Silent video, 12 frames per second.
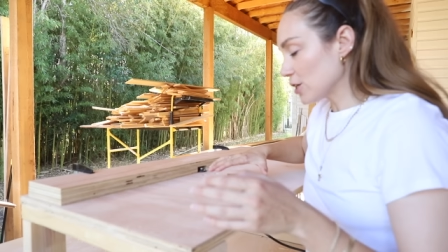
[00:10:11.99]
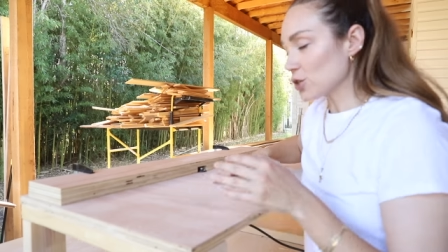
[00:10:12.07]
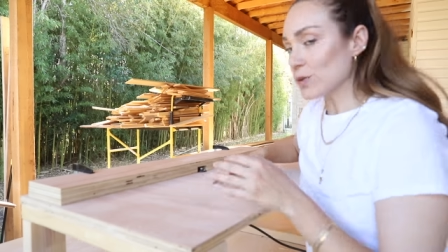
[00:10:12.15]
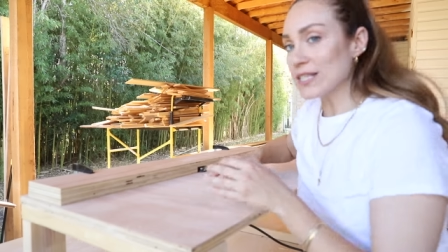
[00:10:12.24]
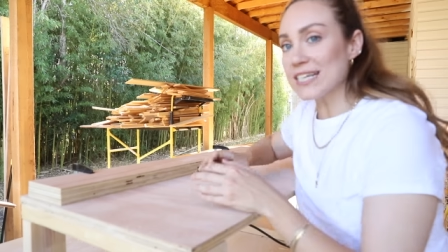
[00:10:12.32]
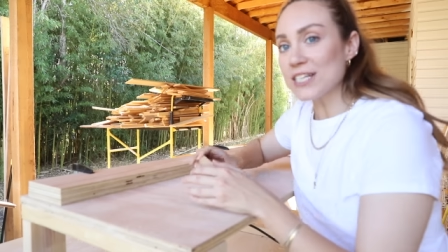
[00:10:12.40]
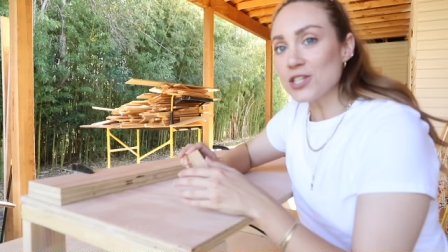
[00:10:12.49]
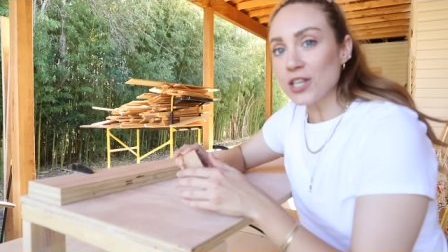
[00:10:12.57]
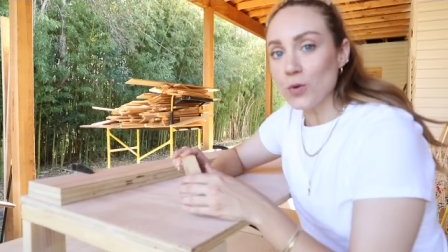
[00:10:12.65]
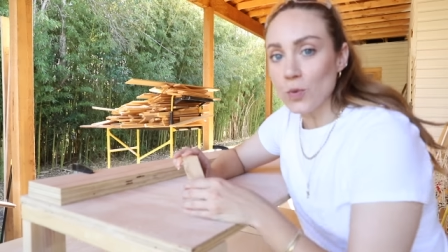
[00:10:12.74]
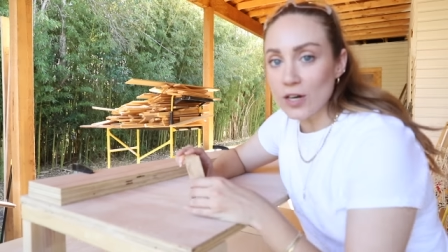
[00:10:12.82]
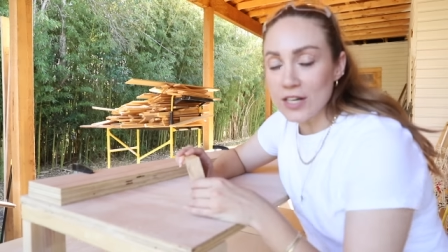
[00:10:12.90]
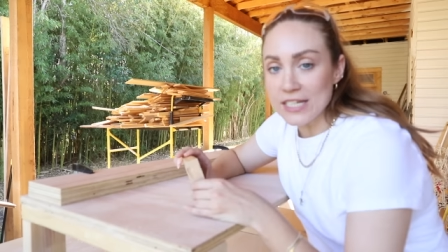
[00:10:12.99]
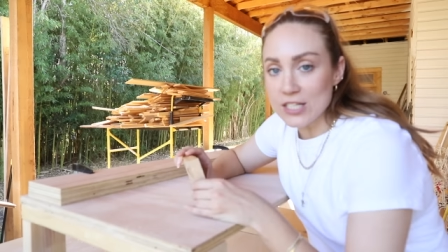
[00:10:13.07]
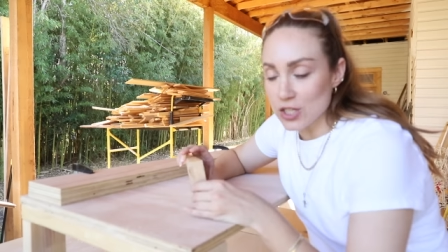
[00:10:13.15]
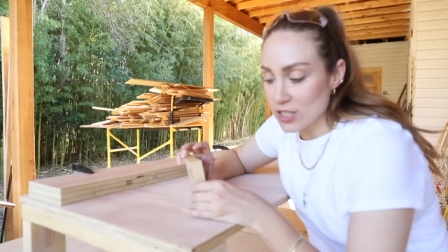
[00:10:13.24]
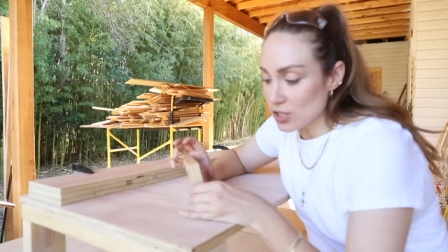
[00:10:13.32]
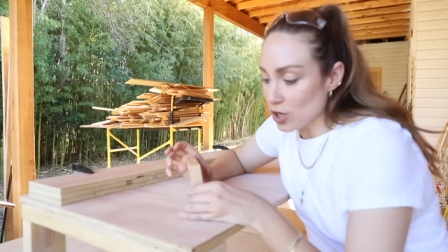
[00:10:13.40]
So essentially we're gonna
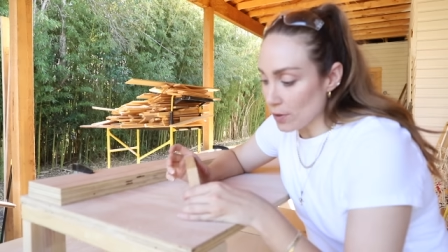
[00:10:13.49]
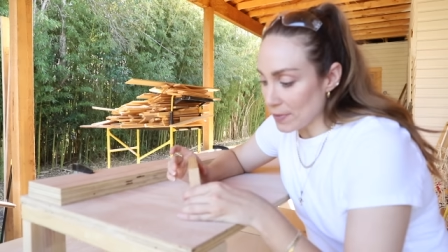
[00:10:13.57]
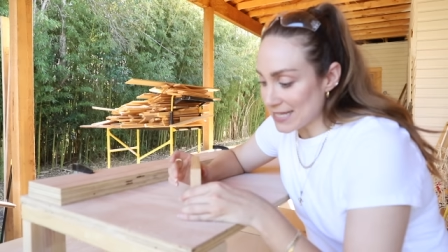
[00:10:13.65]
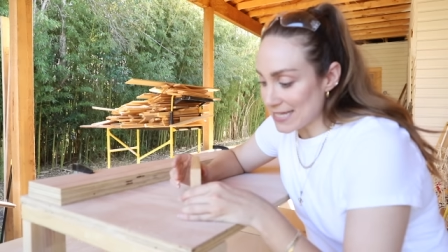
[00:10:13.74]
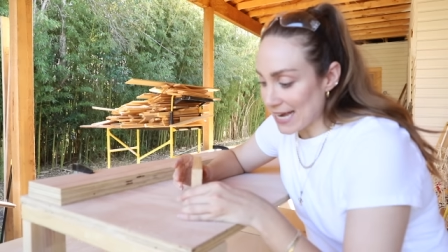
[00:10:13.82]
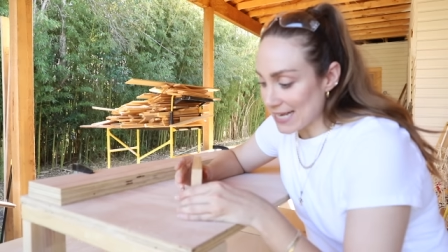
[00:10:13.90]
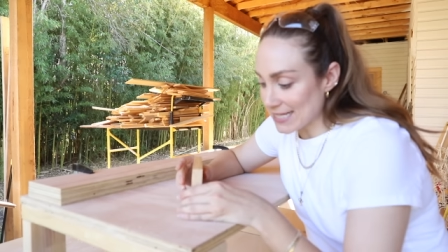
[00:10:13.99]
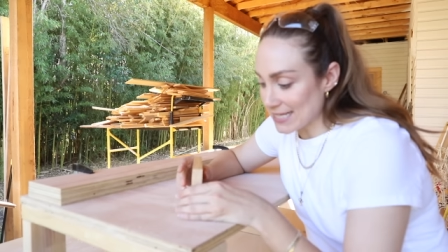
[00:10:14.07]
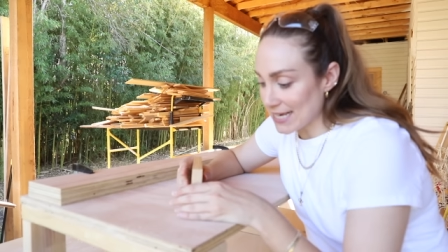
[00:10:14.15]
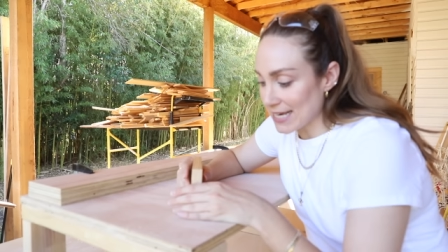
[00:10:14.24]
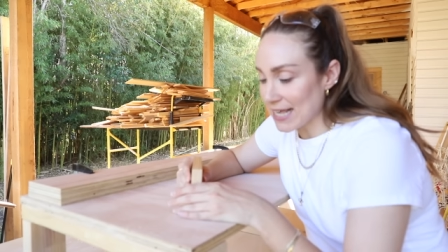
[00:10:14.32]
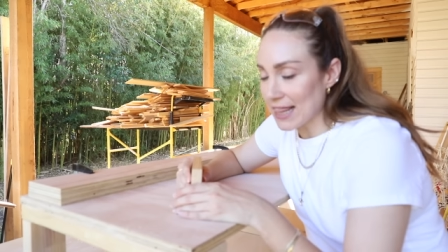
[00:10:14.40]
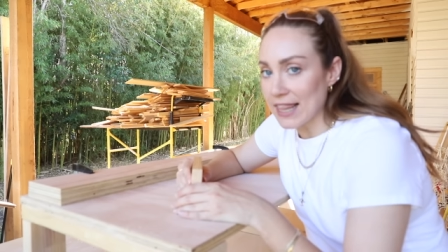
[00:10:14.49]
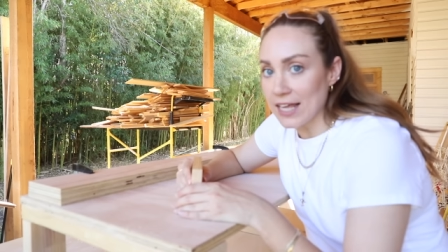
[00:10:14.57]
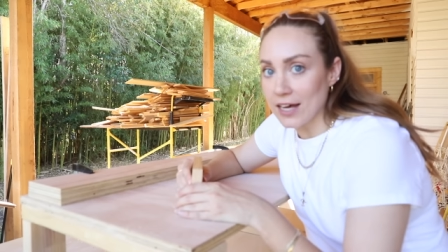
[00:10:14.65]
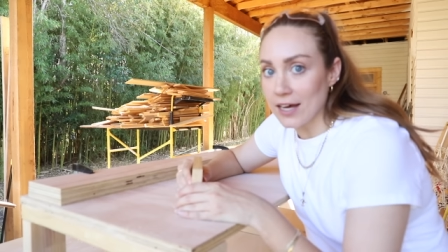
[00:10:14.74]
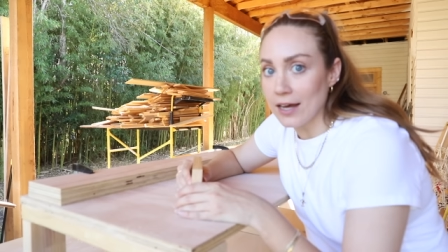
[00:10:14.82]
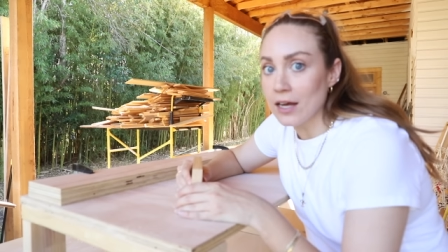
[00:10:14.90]
start by testing
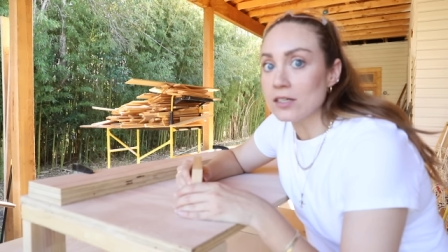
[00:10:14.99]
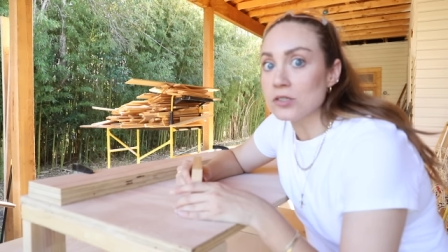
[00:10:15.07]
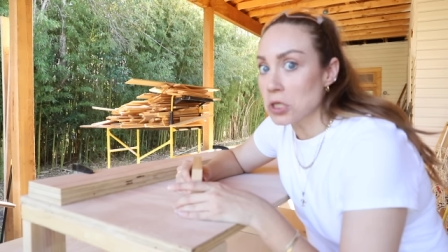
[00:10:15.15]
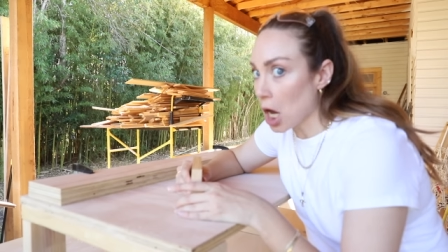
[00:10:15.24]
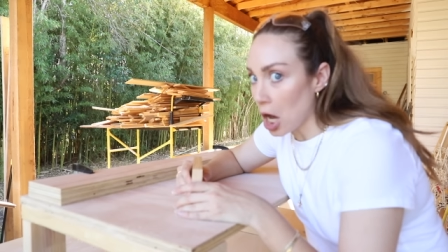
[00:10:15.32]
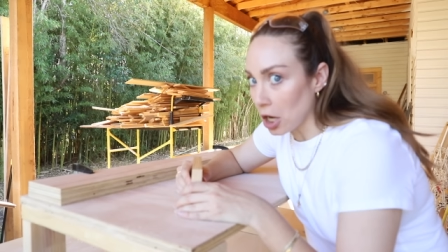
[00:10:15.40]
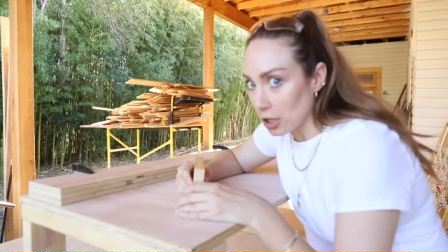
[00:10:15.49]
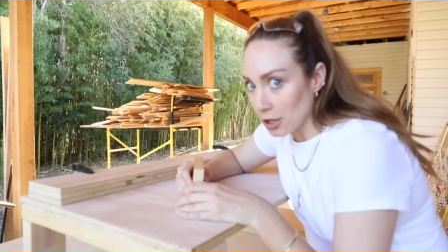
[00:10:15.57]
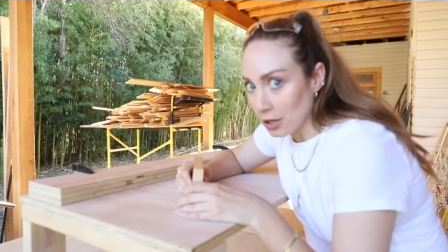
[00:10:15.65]
the tongue.